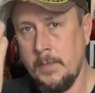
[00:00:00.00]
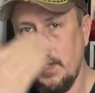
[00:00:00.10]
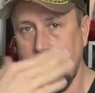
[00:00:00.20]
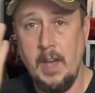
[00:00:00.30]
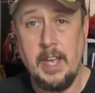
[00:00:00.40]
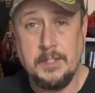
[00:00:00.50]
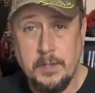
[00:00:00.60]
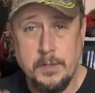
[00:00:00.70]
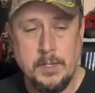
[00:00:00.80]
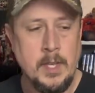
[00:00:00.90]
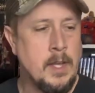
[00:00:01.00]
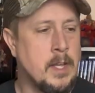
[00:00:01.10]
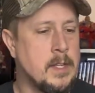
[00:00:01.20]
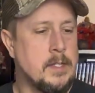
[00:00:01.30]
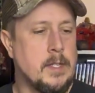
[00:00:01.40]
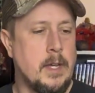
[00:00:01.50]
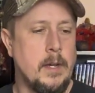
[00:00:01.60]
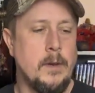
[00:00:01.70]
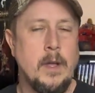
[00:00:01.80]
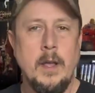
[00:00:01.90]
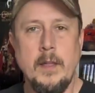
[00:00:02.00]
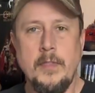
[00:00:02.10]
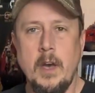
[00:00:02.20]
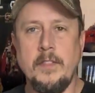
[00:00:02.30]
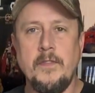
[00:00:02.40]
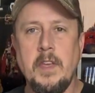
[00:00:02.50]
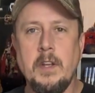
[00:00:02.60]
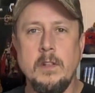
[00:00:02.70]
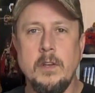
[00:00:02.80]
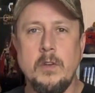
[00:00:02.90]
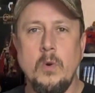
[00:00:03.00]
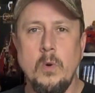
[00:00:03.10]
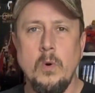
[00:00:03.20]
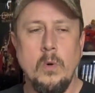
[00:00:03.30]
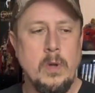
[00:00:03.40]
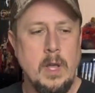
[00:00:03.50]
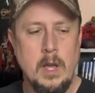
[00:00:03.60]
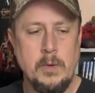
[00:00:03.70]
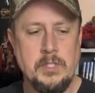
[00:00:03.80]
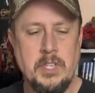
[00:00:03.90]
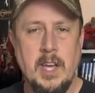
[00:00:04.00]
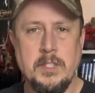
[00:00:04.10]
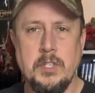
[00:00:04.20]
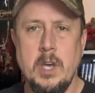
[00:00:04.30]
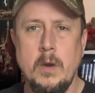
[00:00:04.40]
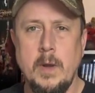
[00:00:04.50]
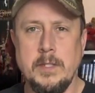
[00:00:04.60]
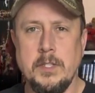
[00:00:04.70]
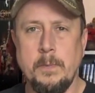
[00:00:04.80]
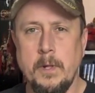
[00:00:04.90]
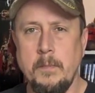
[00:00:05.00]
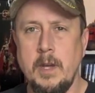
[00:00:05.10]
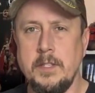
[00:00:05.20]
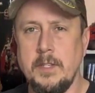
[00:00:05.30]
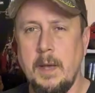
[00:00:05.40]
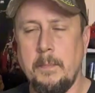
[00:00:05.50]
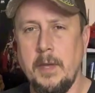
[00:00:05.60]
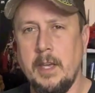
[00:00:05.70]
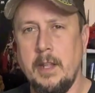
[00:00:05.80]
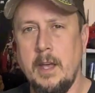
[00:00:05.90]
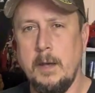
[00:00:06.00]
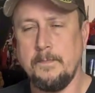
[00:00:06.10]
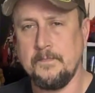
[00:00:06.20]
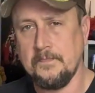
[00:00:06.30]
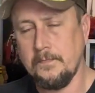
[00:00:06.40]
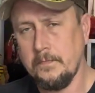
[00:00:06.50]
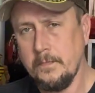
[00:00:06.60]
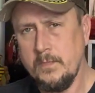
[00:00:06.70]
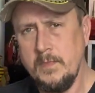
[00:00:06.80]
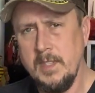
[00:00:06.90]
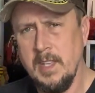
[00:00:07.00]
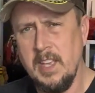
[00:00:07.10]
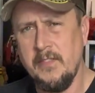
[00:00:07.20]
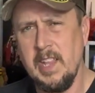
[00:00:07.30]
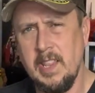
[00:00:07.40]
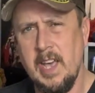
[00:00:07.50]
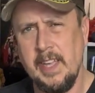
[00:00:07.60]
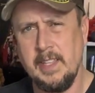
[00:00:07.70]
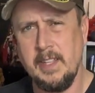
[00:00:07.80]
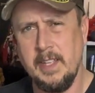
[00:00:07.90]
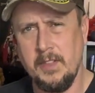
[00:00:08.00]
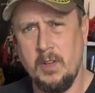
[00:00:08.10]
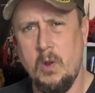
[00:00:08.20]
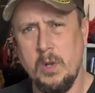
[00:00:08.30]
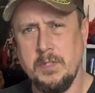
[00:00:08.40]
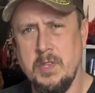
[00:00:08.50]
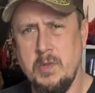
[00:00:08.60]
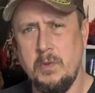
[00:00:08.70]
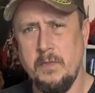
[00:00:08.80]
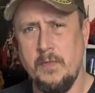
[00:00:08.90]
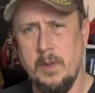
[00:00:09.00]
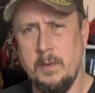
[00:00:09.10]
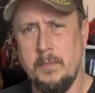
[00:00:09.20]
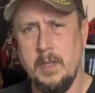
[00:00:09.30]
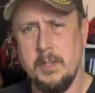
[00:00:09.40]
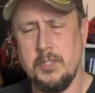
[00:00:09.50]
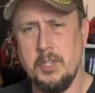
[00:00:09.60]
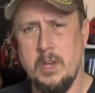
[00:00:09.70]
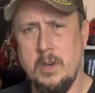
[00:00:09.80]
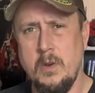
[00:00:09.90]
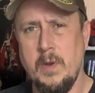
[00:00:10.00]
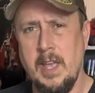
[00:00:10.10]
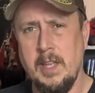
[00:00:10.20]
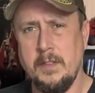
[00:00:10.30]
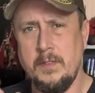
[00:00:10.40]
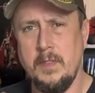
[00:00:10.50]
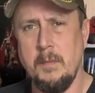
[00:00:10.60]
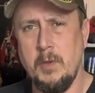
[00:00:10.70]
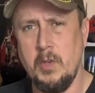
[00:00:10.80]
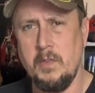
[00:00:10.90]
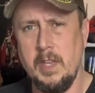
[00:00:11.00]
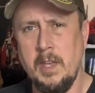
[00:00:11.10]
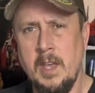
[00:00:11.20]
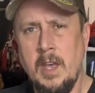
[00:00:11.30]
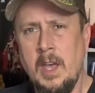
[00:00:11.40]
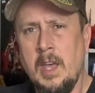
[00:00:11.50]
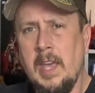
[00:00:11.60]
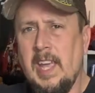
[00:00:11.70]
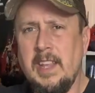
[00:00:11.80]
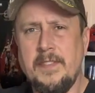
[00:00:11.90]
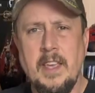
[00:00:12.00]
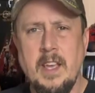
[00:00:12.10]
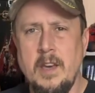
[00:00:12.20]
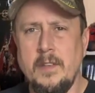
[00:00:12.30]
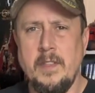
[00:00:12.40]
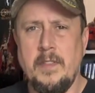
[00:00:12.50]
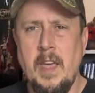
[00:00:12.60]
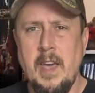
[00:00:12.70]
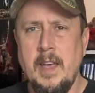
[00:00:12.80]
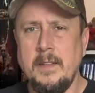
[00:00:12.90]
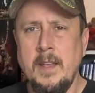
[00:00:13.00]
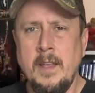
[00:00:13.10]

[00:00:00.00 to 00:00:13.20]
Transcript: visors. So thought the figure looked cool. With GI Joe, I just pretty much pick it up if I liked it in the cartoon from the show and the movie. Anything other than that,